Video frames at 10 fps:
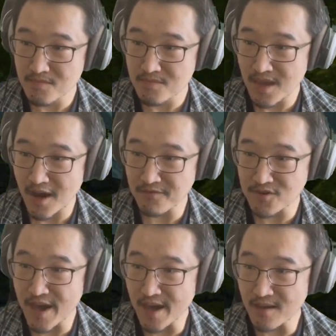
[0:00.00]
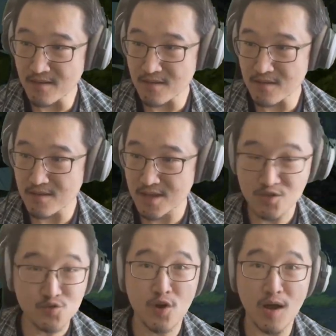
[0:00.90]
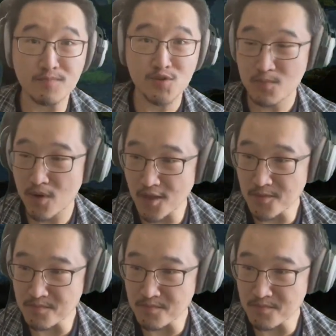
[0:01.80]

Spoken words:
After that, let's drop to the bottom.